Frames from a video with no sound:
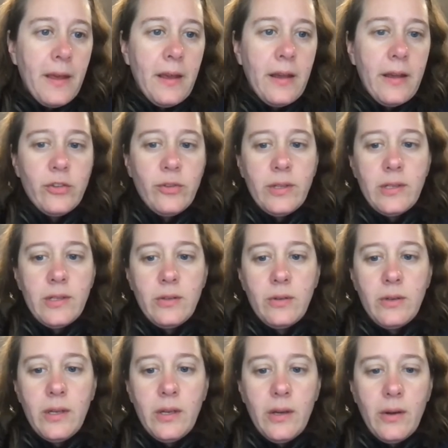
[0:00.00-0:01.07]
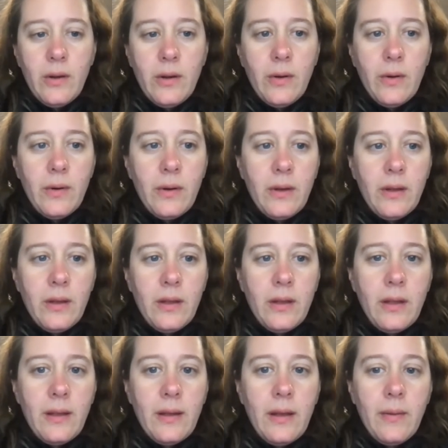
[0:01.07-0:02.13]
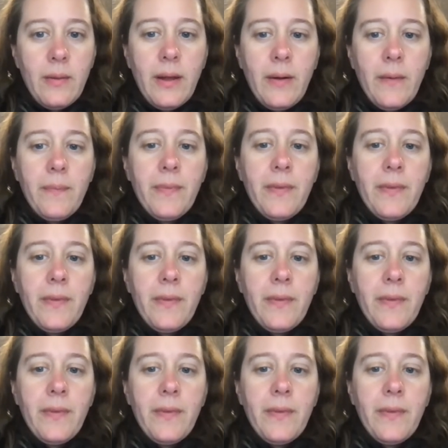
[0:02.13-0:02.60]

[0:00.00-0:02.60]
Android Studio. Here we go.